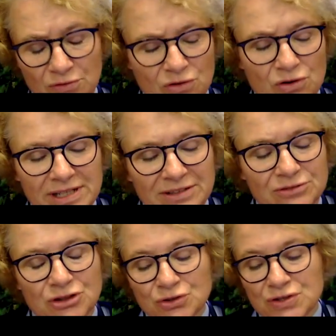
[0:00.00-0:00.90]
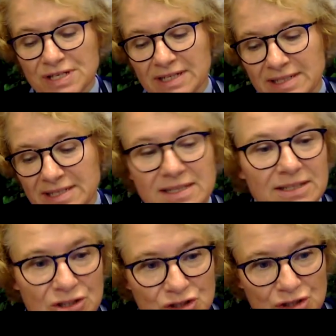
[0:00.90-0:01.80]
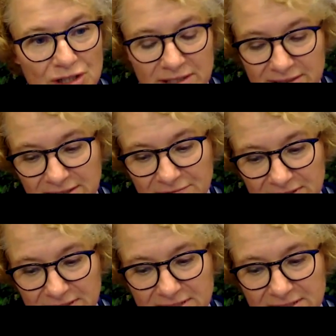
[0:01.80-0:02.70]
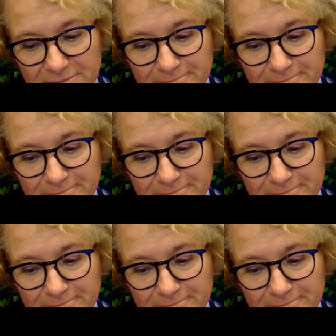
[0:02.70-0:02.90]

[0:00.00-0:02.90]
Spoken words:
for introducing these additional activities.